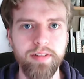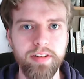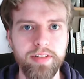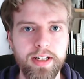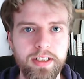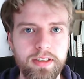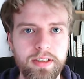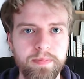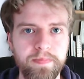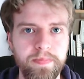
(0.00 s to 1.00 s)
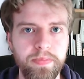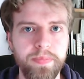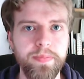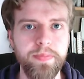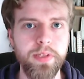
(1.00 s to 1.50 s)
verification.
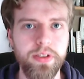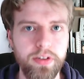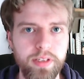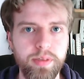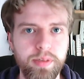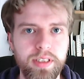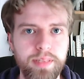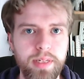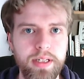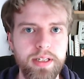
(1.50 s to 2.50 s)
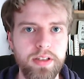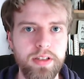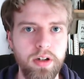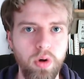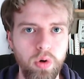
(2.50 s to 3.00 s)
DynamoDb is
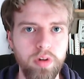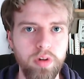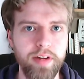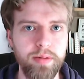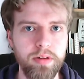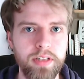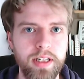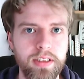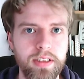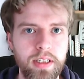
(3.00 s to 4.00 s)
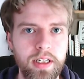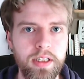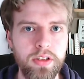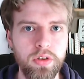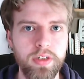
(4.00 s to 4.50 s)
the core of our project,
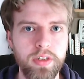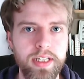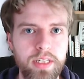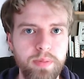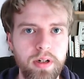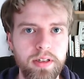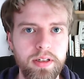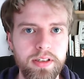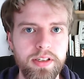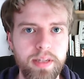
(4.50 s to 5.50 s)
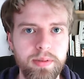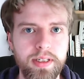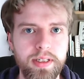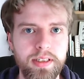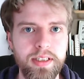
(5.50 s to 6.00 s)
storing each bird as a
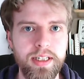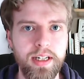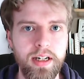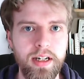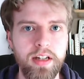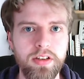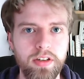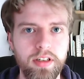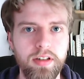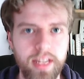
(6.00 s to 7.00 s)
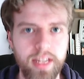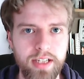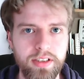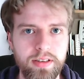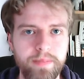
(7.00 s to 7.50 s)
separate entity assigned a
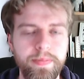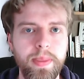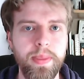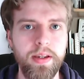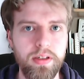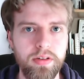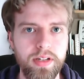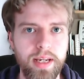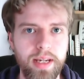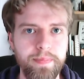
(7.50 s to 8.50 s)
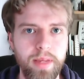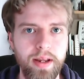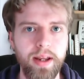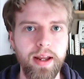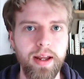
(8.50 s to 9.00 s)
location, a username,
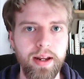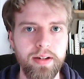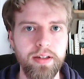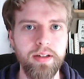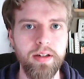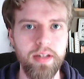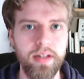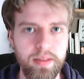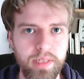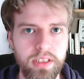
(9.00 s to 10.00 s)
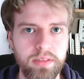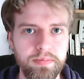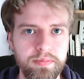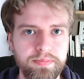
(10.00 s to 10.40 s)
and an image.